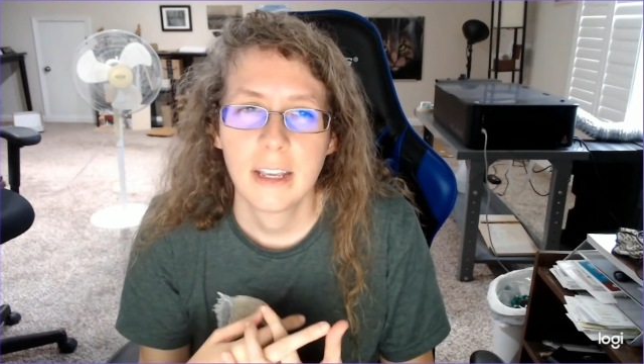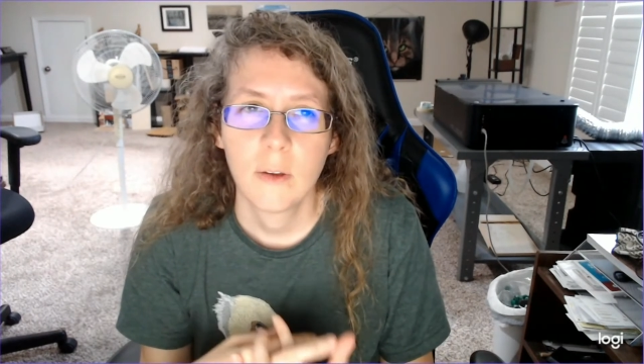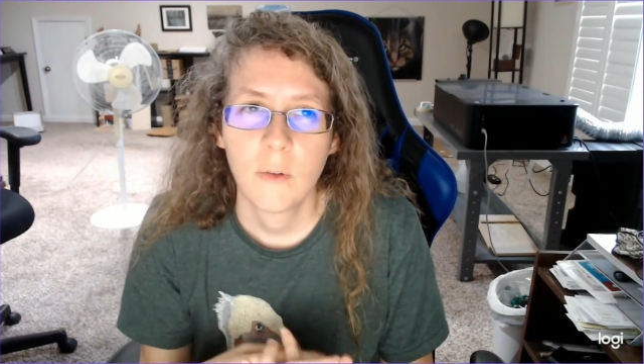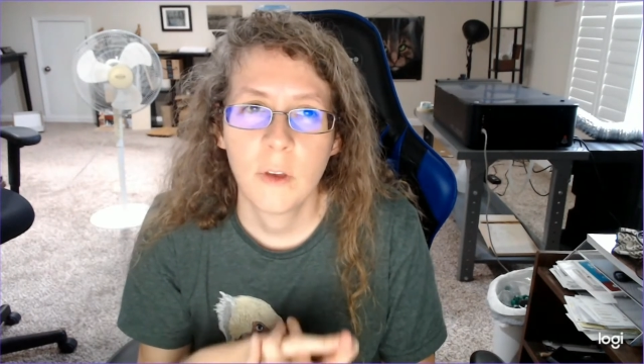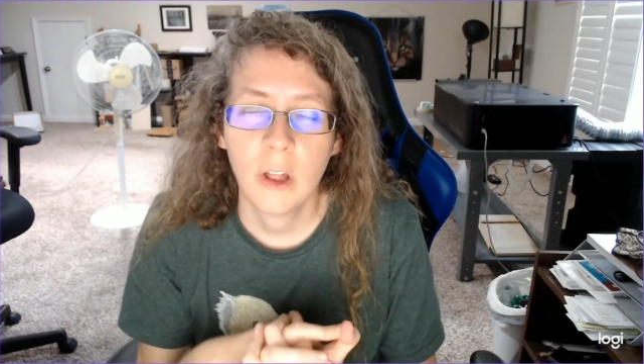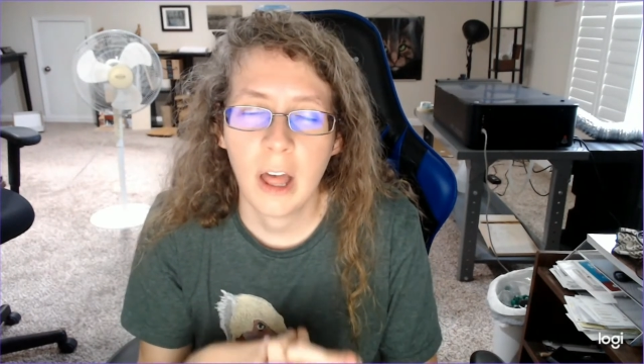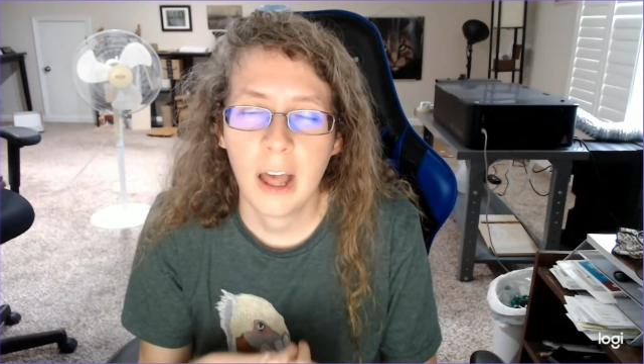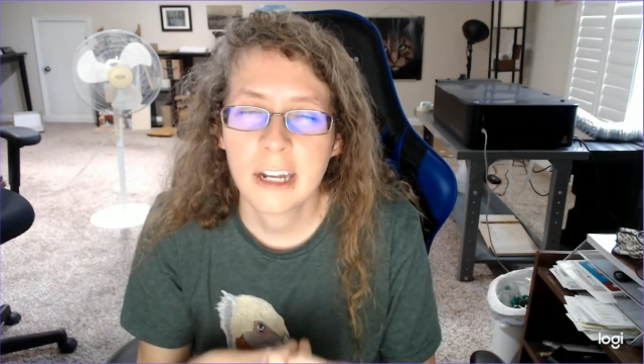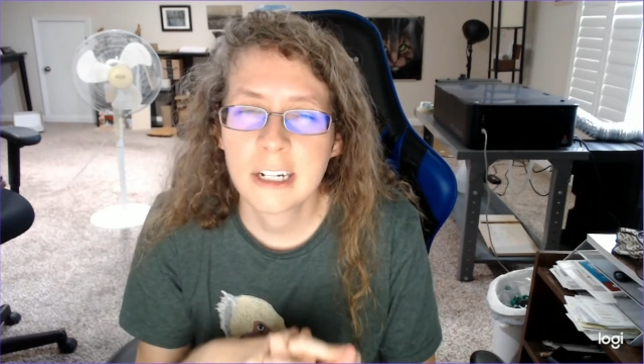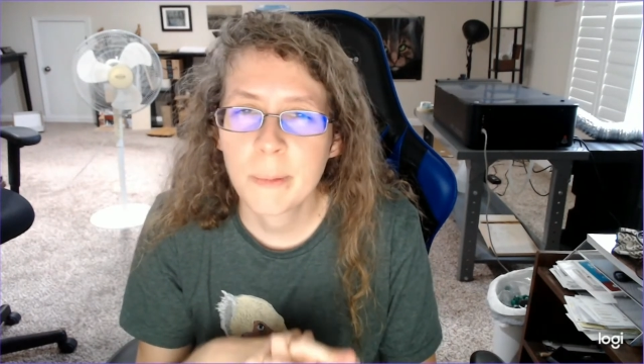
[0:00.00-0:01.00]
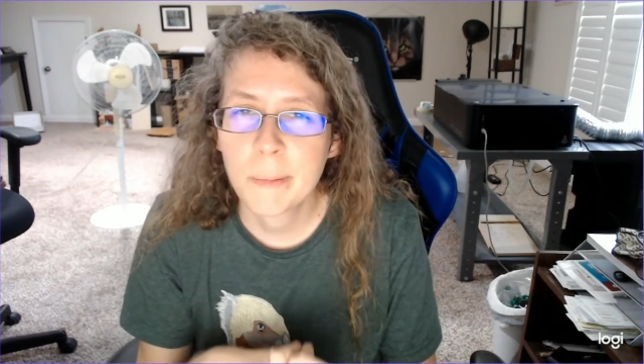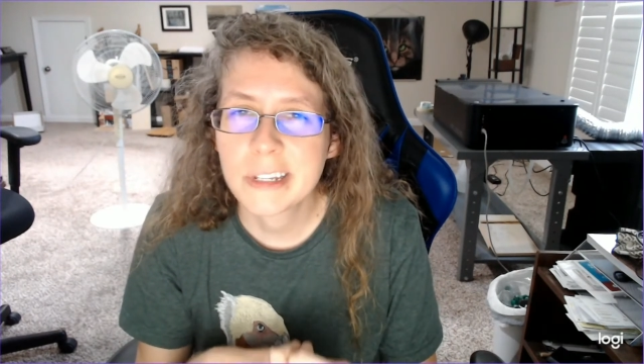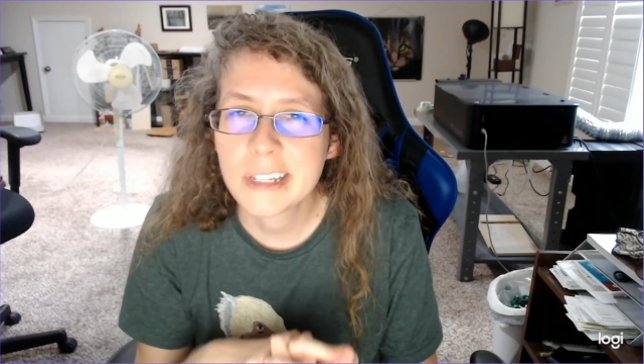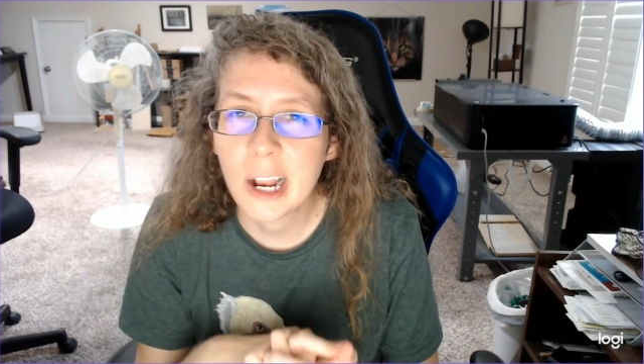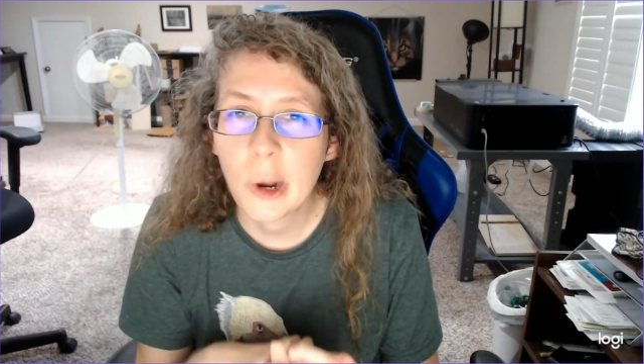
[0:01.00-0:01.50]
feel
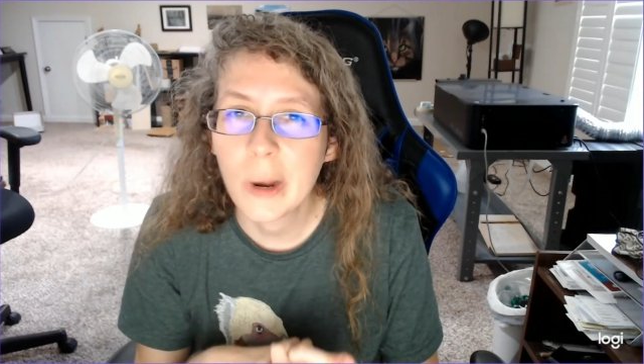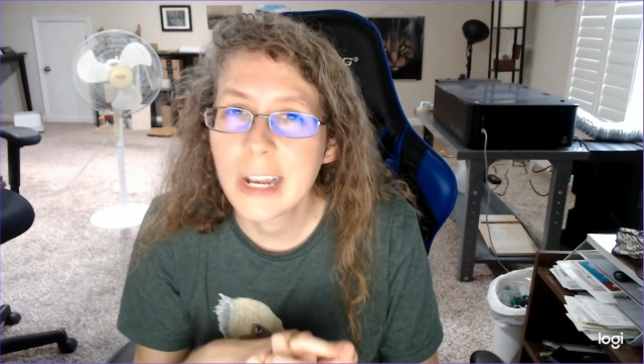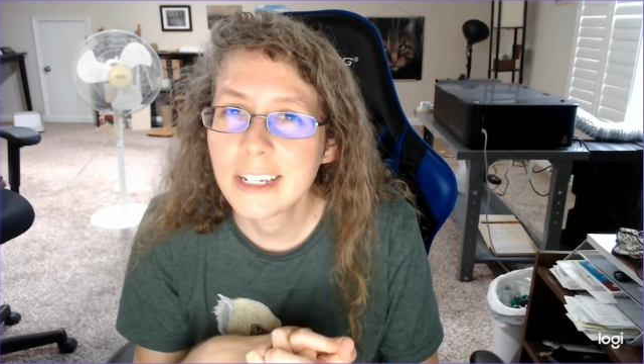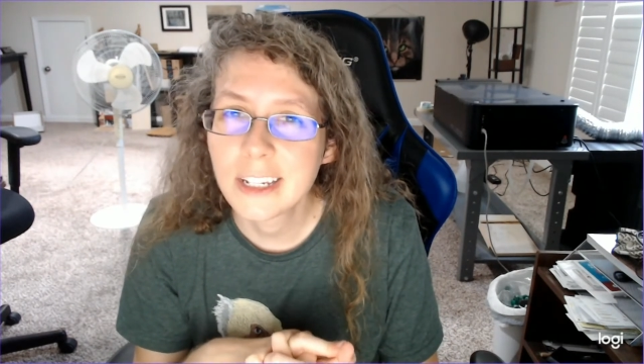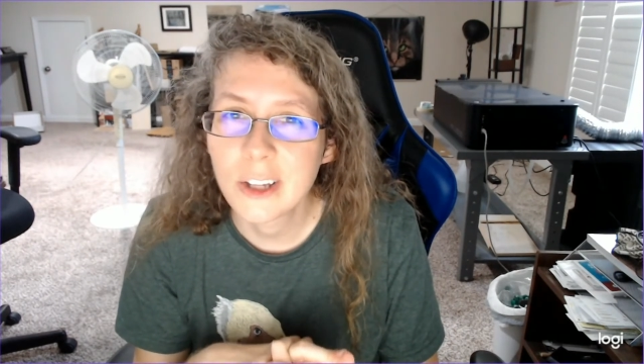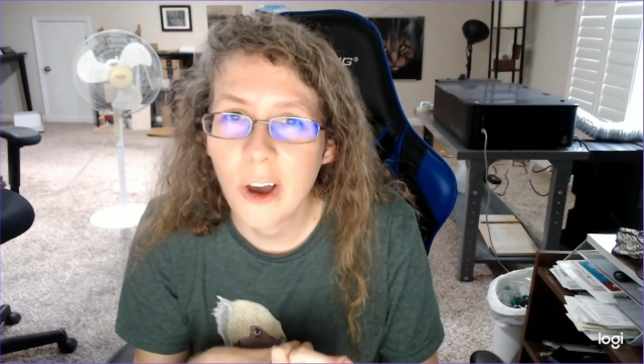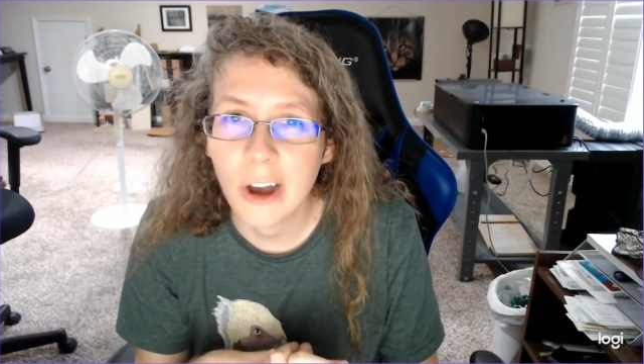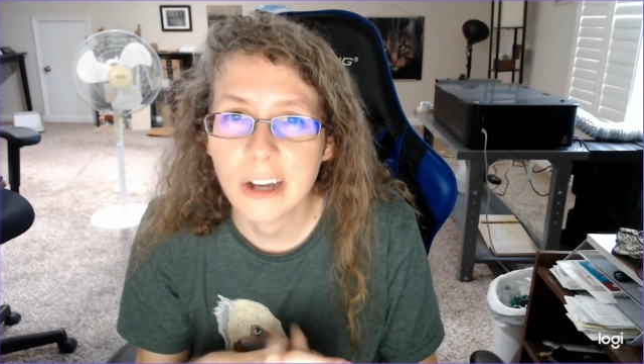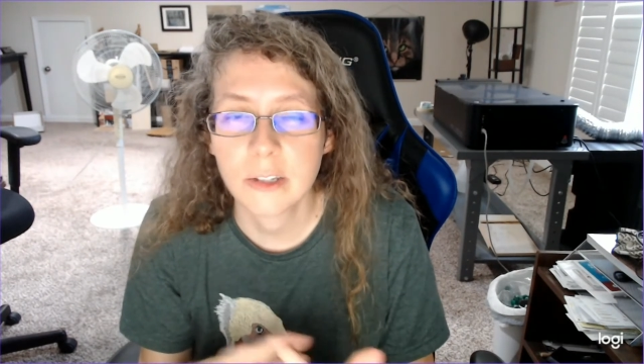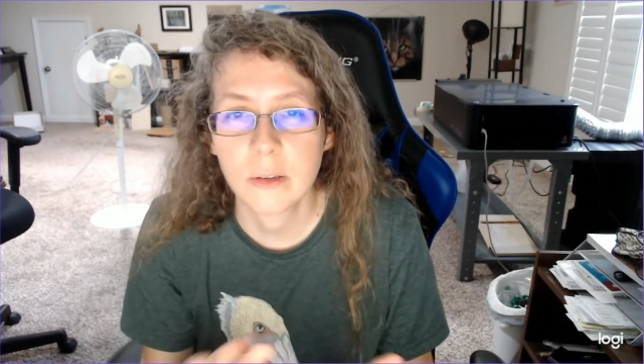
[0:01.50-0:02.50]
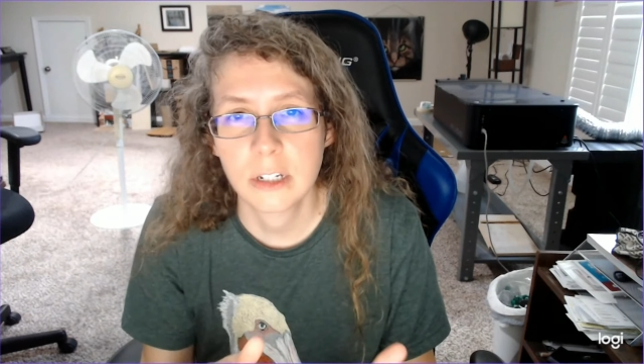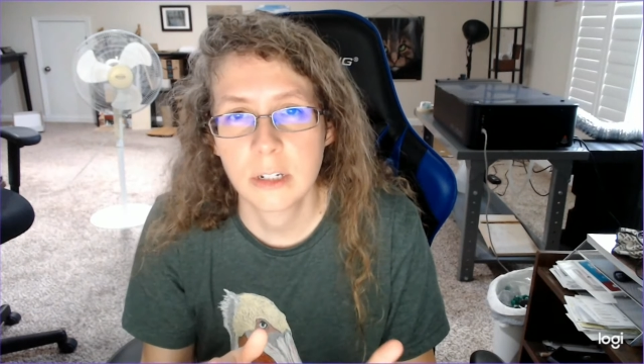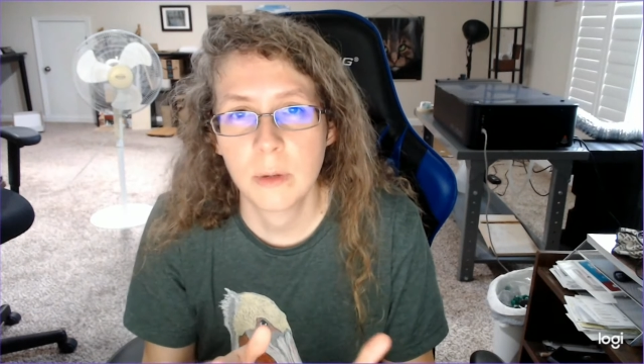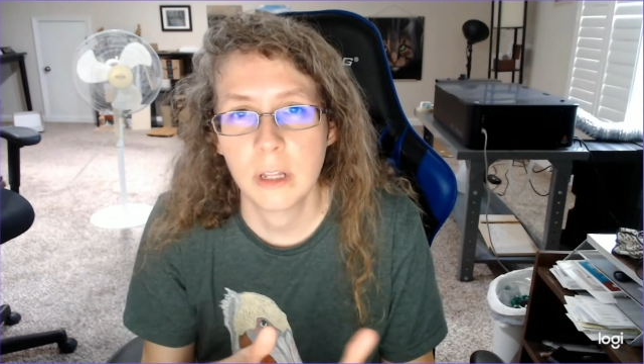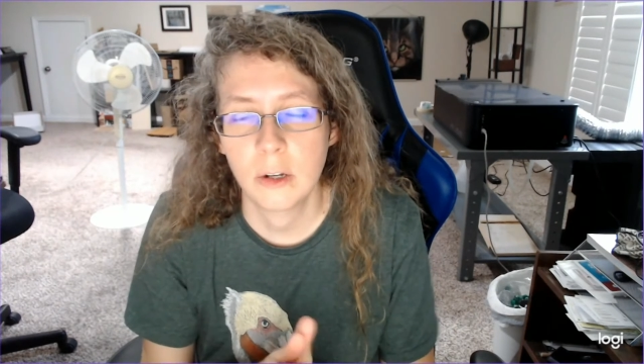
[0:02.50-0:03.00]
100% great to talk. So this should
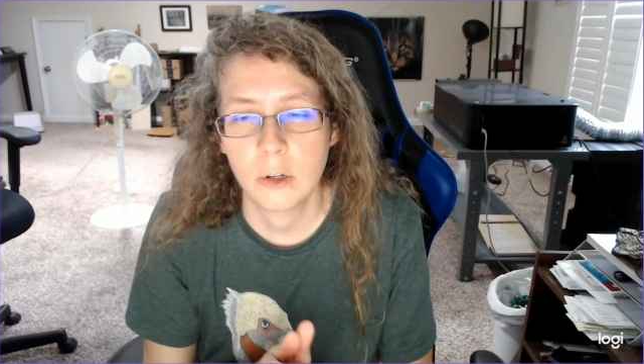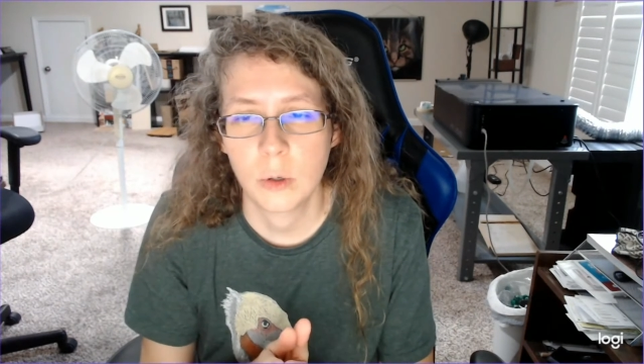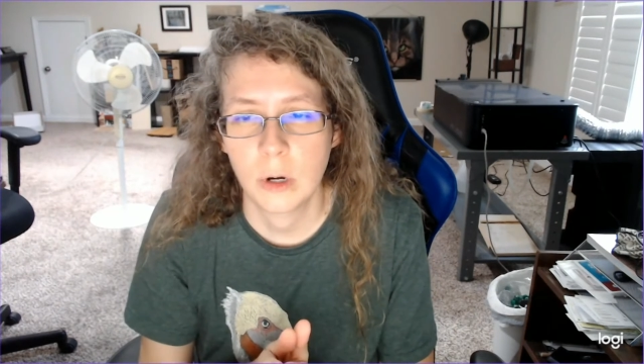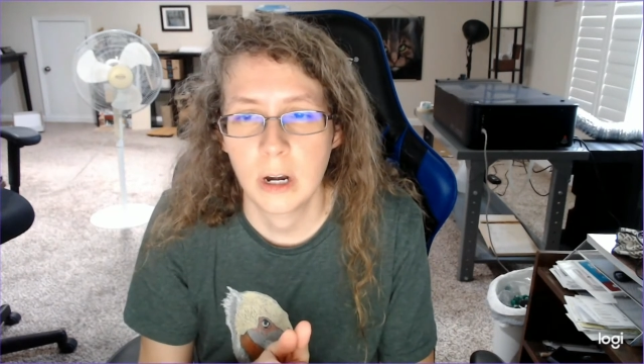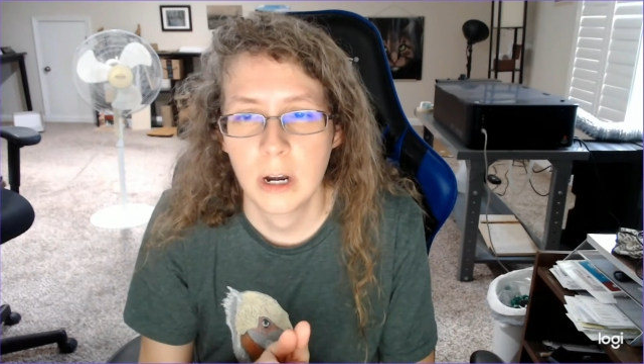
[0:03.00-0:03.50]
be a little shorter.